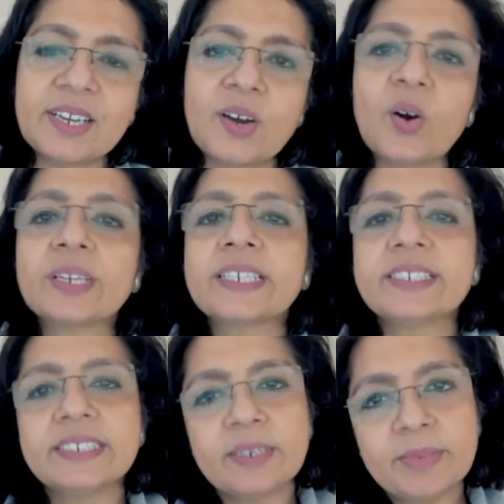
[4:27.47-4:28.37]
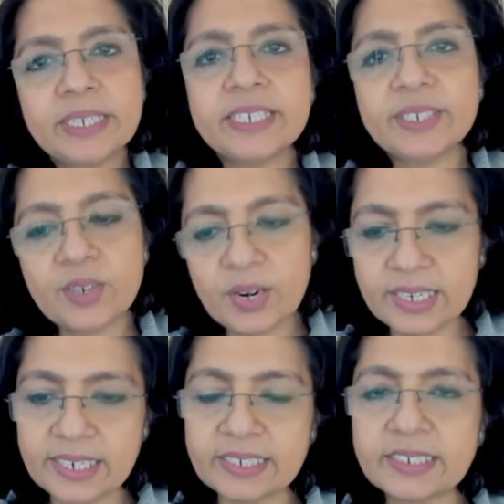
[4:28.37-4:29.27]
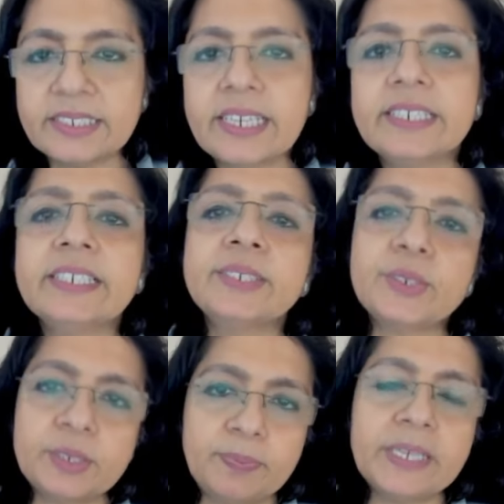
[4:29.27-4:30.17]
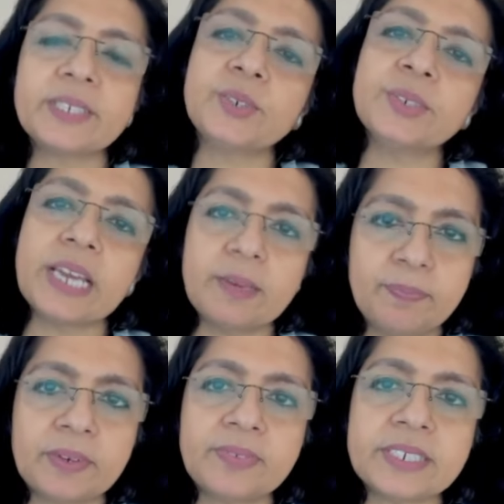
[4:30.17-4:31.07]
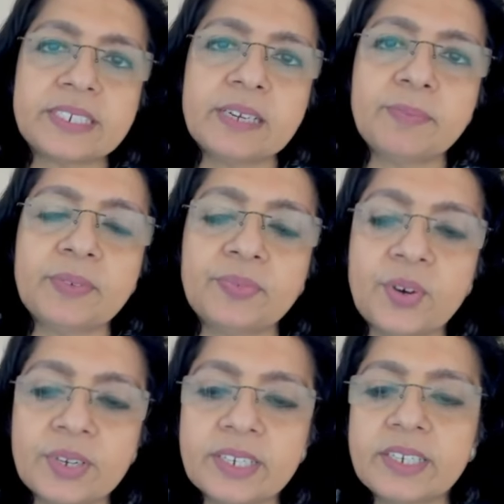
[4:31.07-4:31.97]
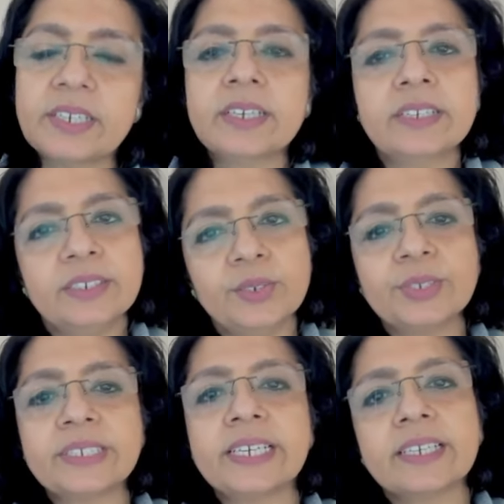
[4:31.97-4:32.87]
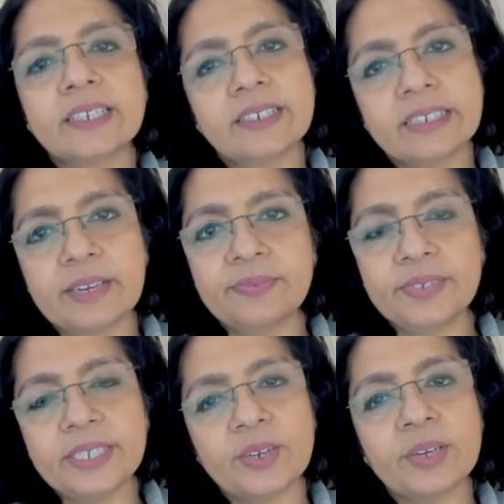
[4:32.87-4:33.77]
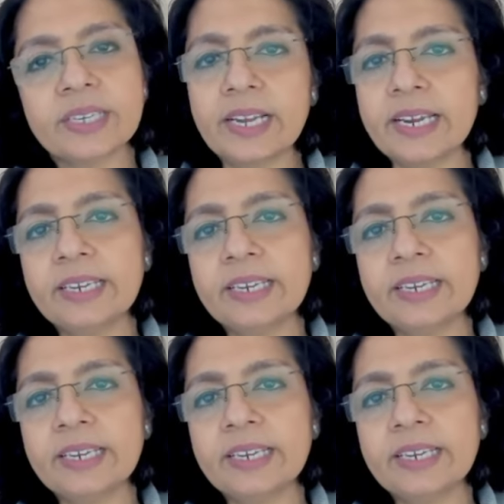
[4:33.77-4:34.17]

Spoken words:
or histamine intolerance, they need to speak to health professional before using kefir or any